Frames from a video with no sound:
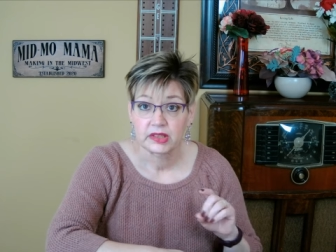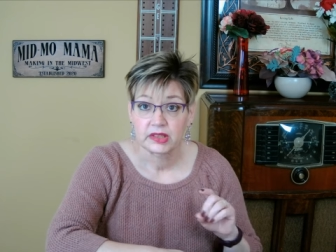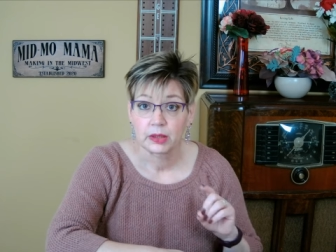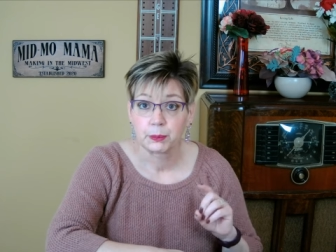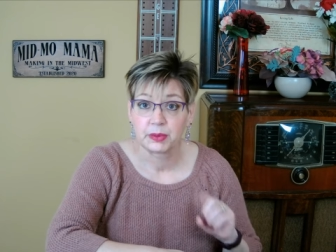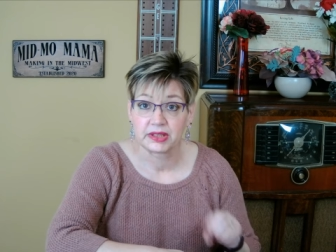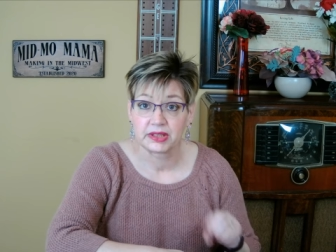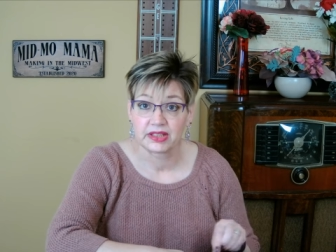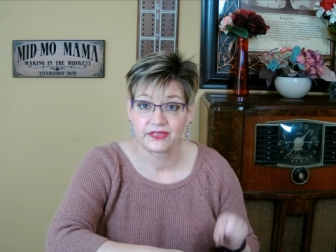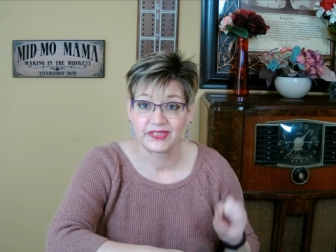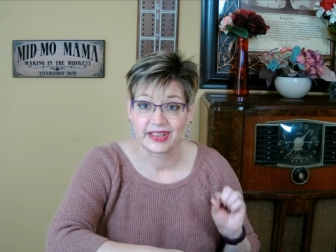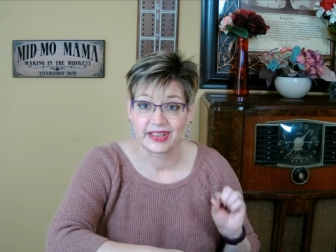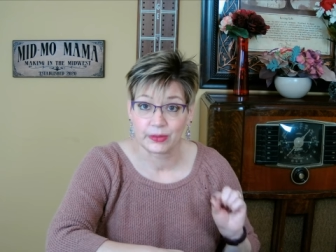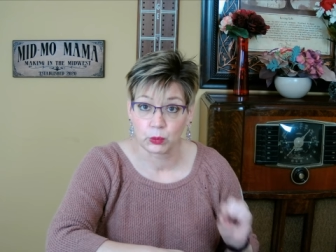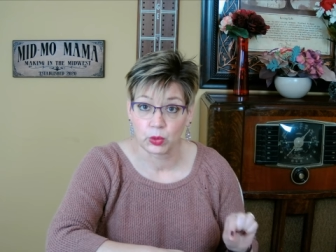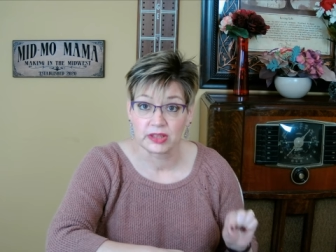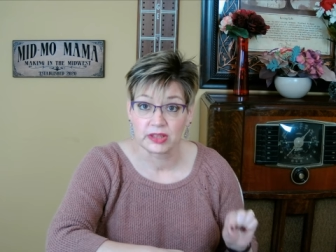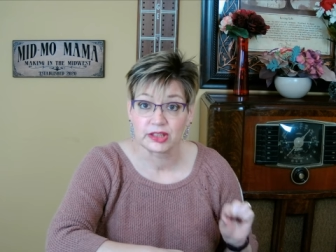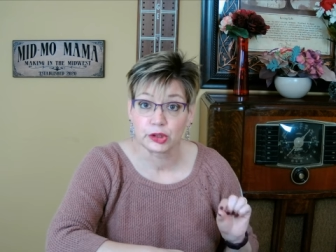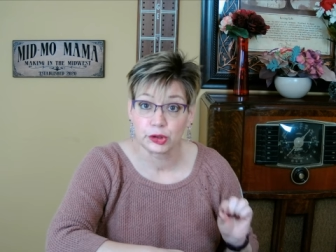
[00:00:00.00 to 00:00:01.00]
But if they
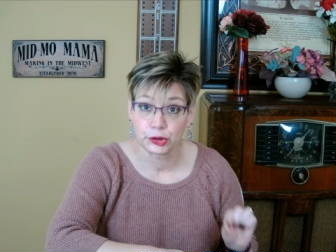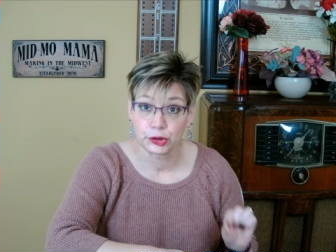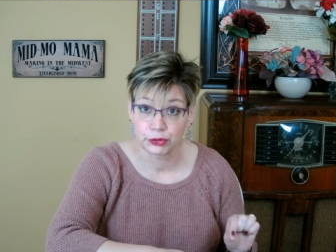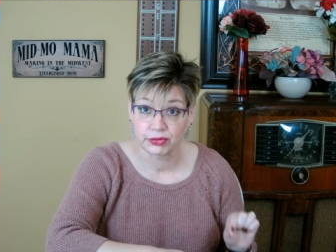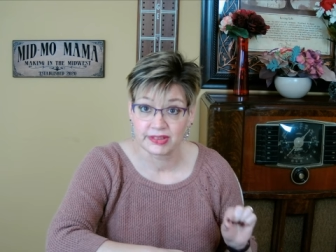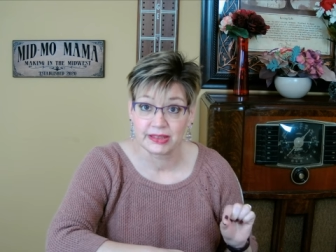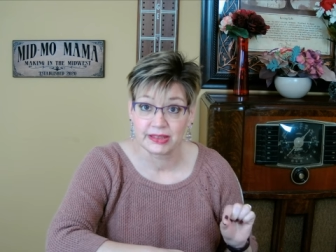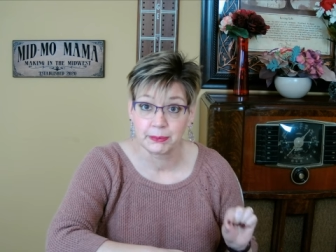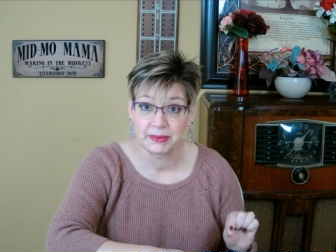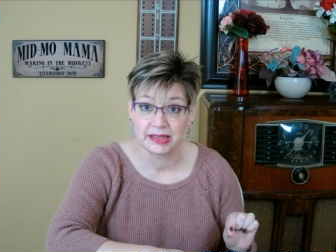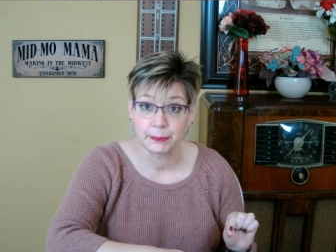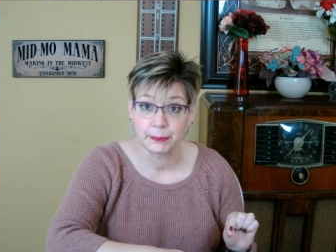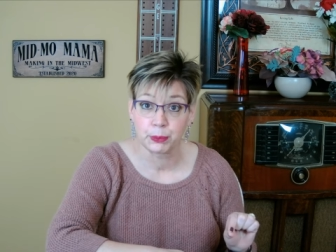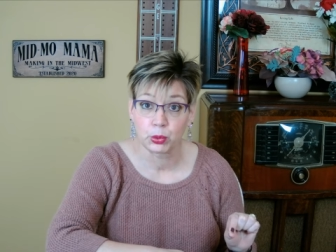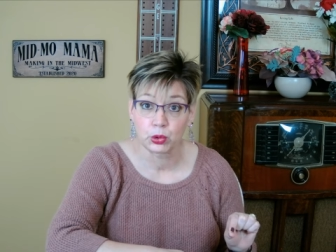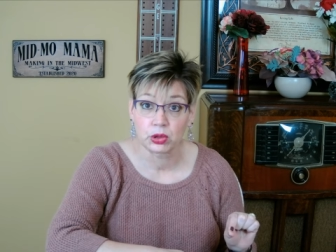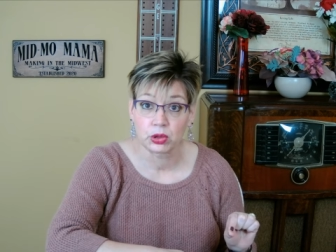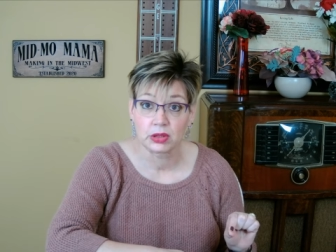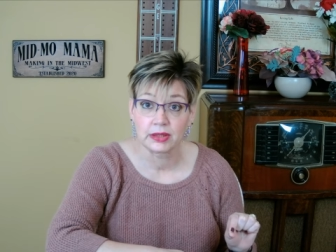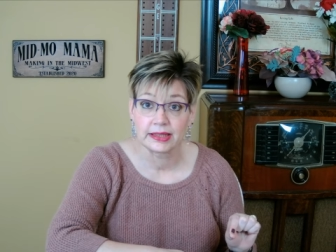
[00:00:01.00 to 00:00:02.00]
want to treat me
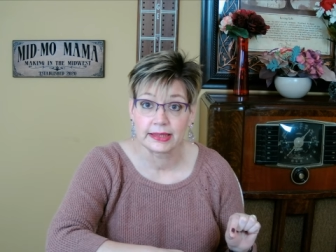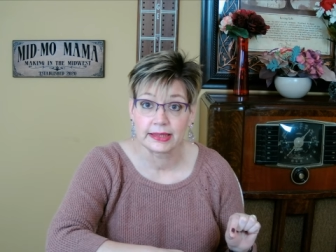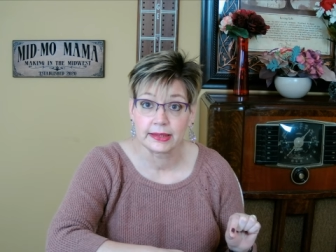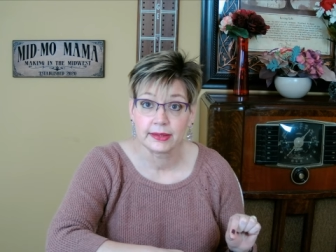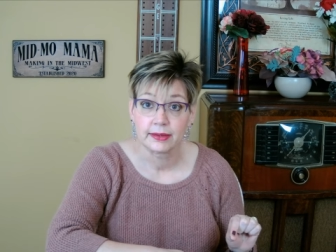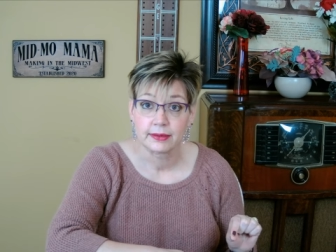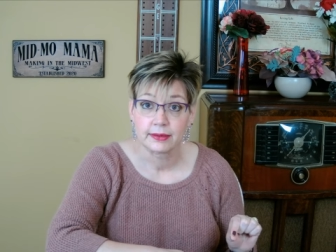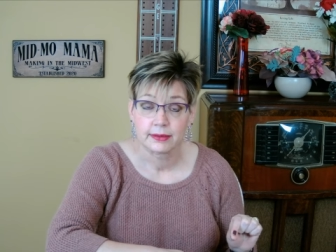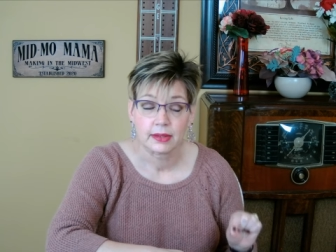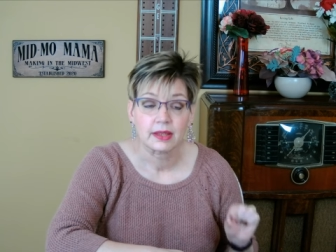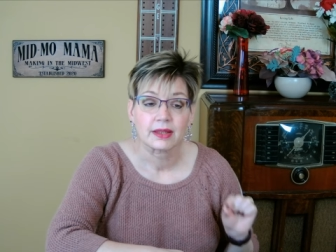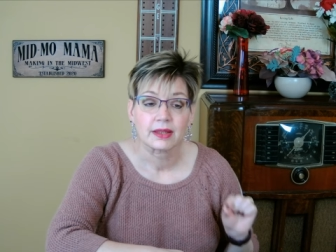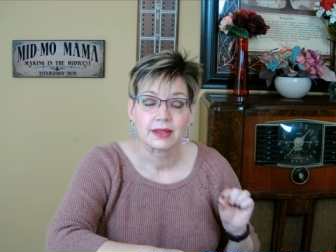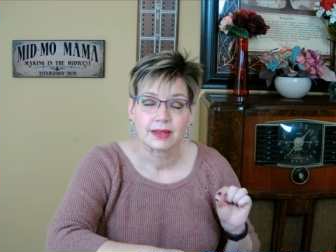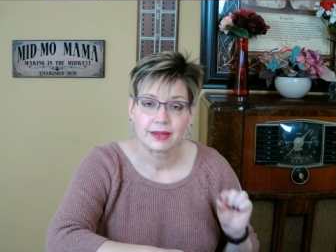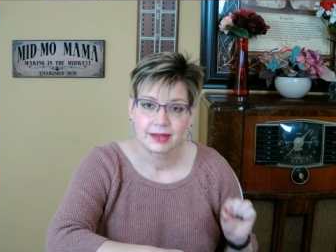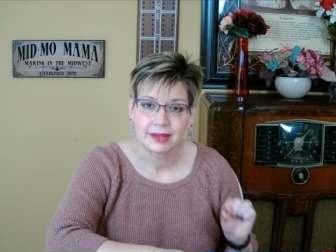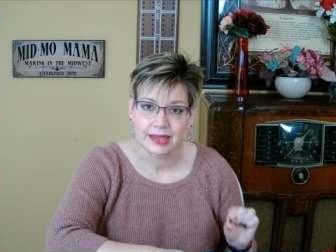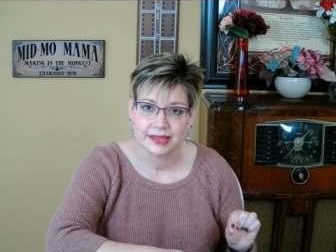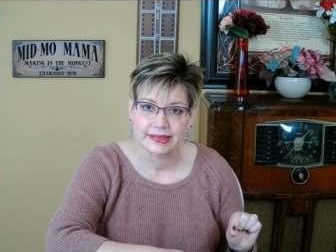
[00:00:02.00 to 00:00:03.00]
poorly,
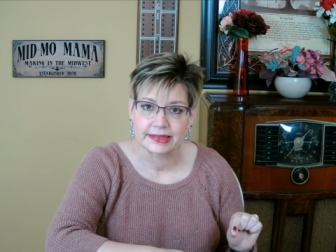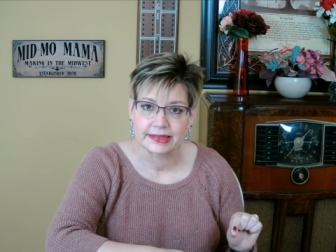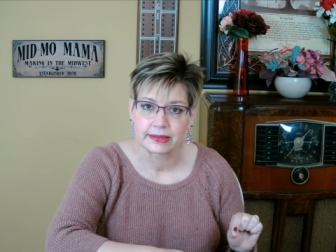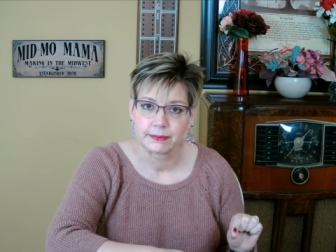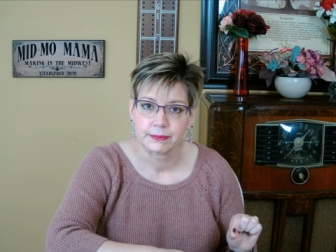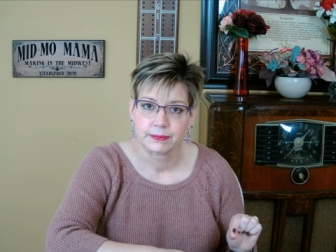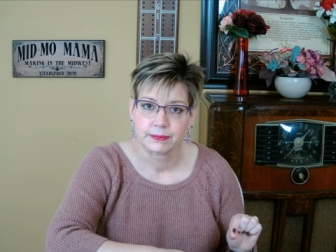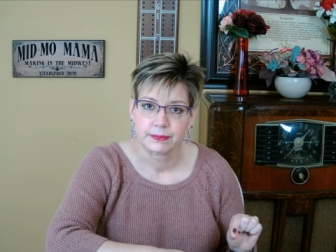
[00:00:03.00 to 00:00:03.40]
let them.